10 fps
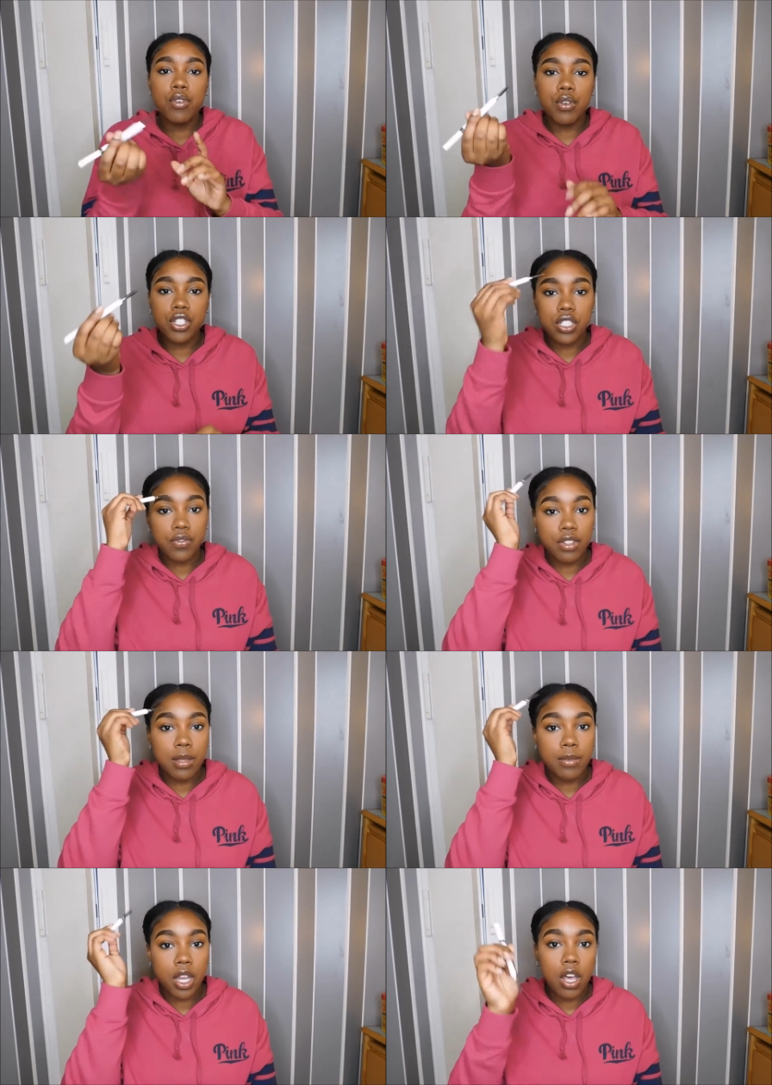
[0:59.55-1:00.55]
you can just
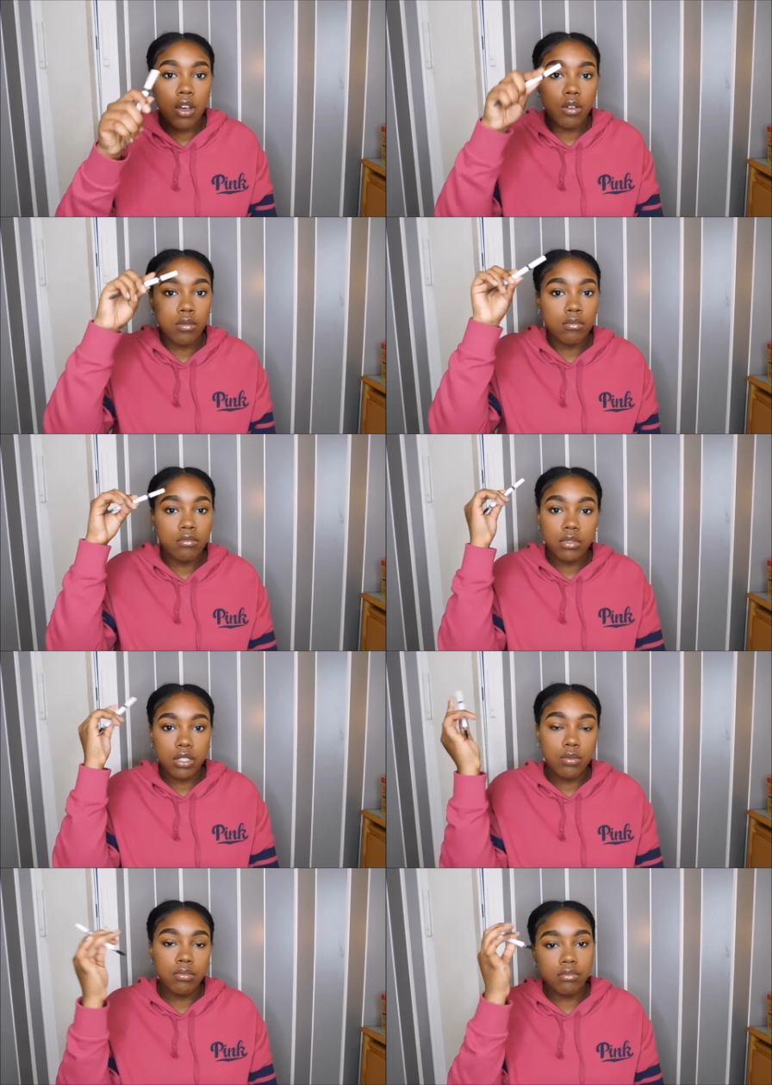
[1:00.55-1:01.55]
flip, go,
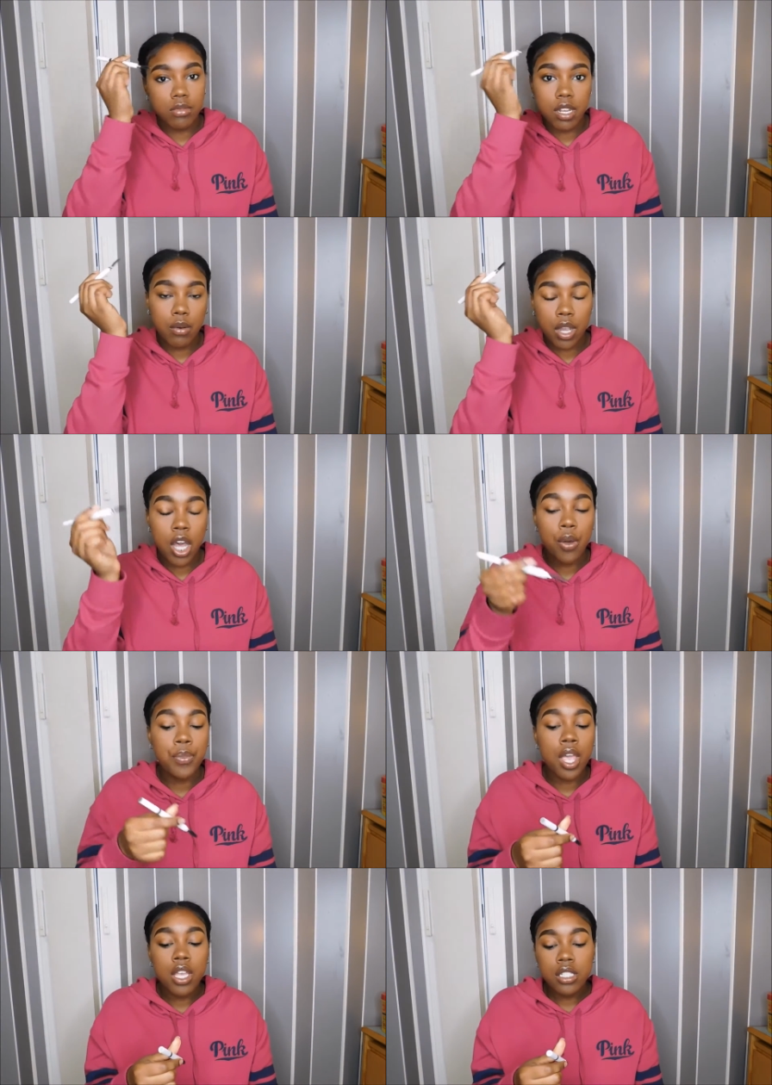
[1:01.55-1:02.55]
do, you know, go.
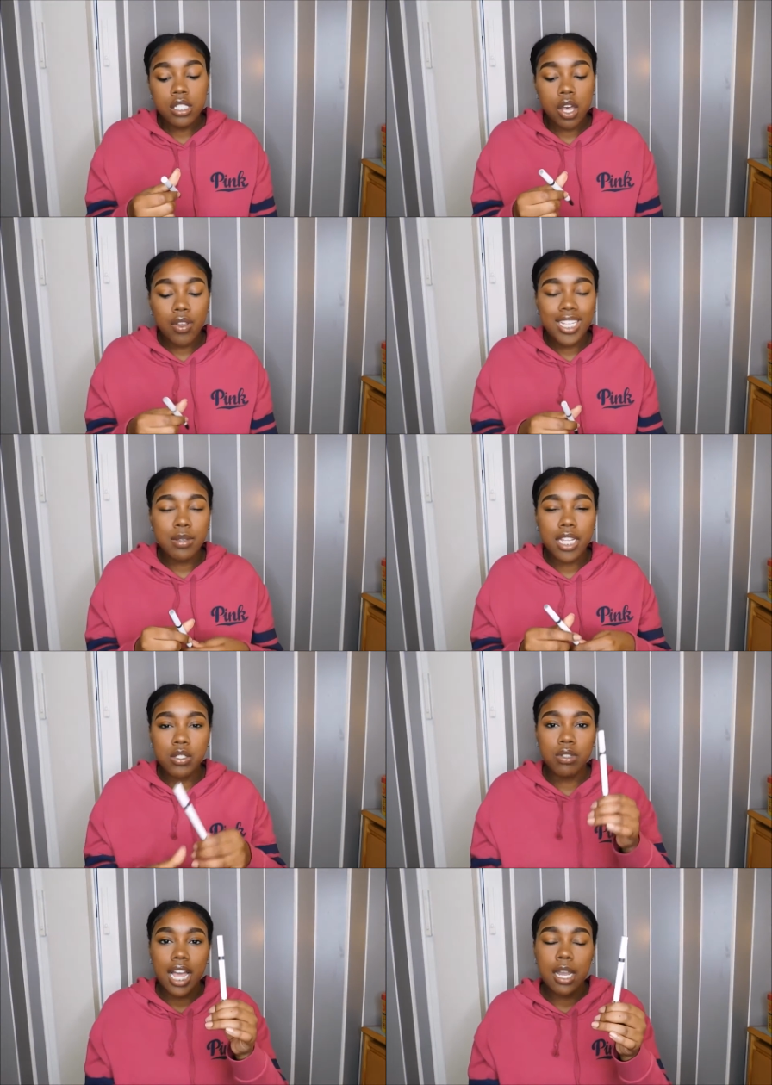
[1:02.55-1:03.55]
So that's what I
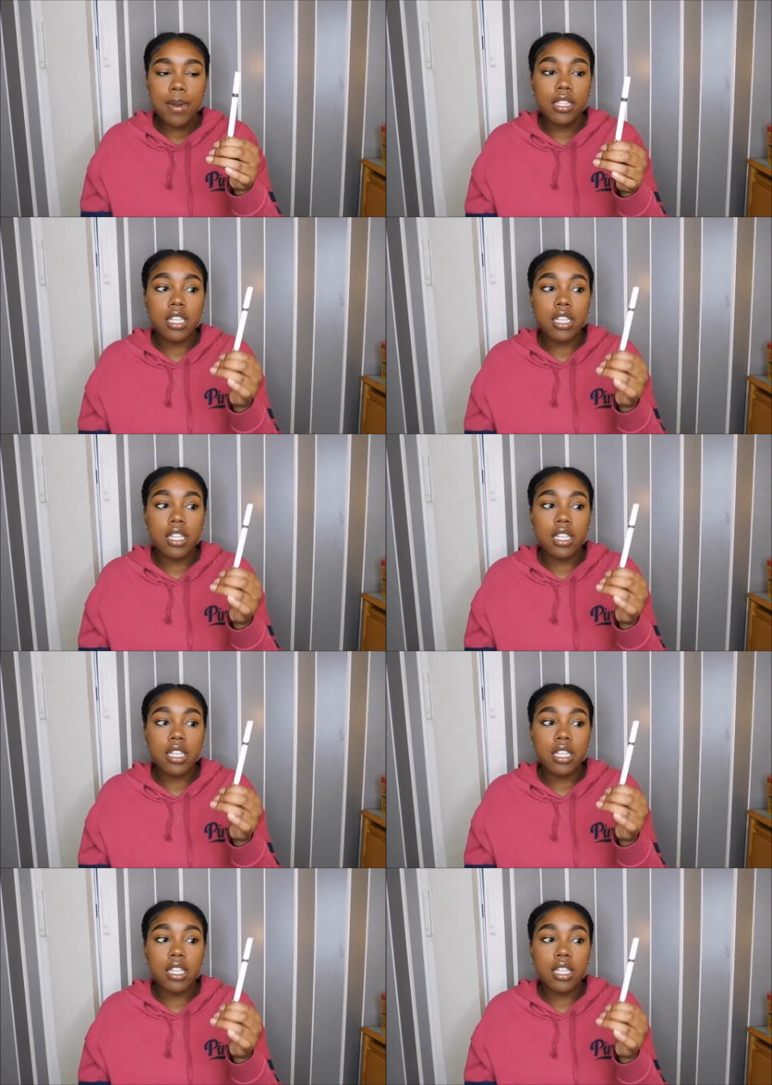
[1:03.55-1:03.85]
do like about